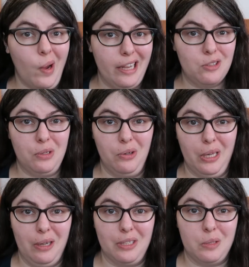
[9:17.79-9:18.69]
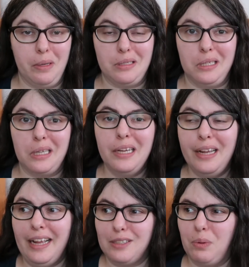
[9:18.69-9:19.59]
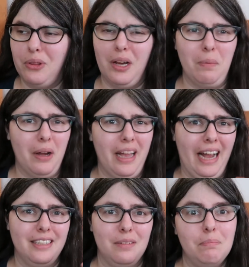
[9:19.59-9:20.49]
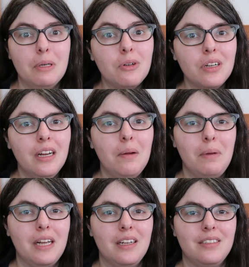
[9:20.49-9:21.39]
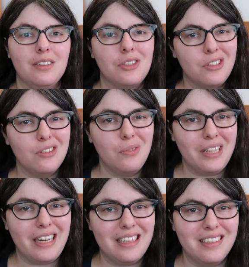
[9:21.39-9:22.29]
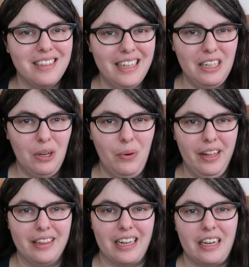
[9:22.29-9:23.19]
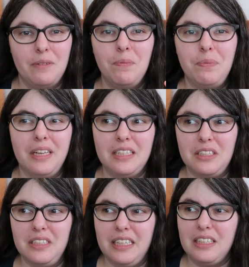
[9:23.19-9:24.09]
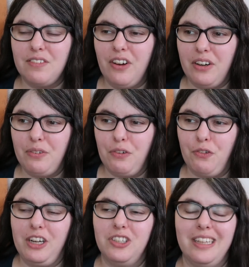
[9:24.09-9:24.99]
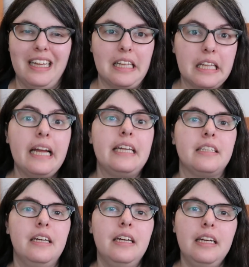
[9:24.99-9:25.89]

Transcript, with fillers: way sweeter than I was expecting. It's one that I'd probably add to milk because there's still a really nice tea note in there and it's very refreshingly light.